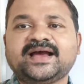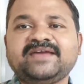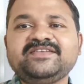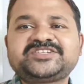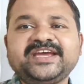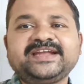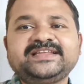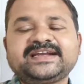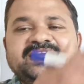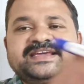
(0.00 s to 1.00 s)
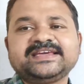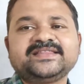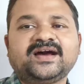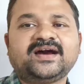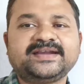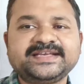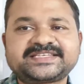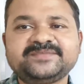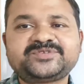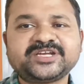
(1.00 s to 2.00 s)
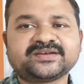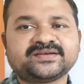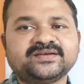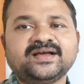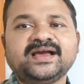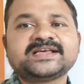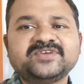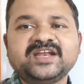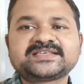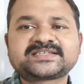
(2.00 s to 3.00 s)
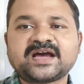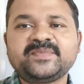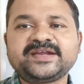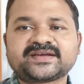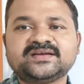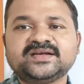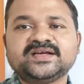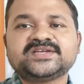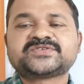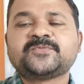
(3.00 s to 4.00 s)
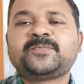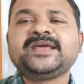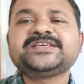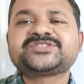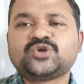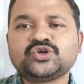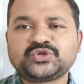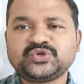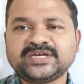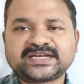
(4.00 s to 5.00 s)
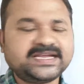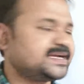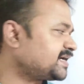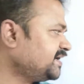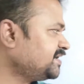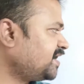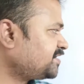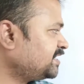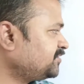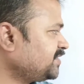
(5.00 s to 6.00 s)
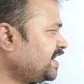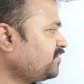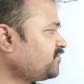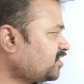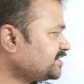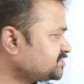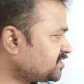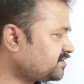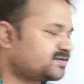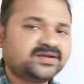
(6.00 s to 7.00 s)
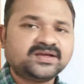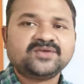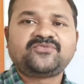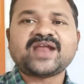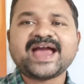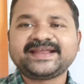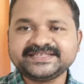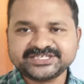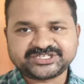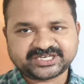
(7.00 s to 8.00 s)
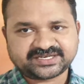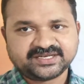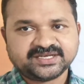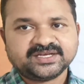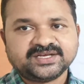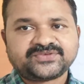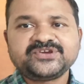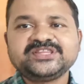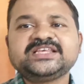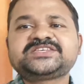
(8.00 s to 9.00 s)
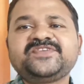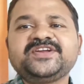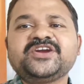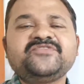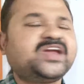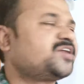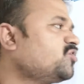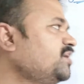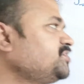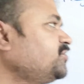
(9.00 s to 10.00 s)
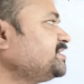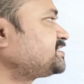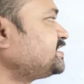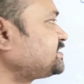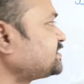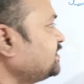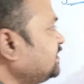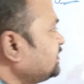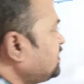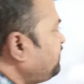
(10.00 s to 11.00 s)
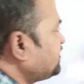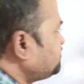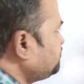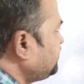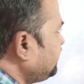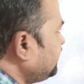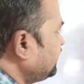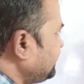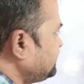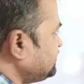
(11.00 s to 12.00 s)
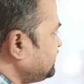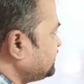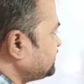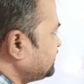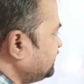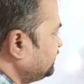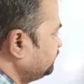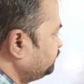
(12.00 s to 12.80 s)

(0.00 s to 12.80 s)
I will share that link in the description as well as comment. So please go through that link in order to have knowledge on flag register. So in this video, we are going to discuss the first three registers.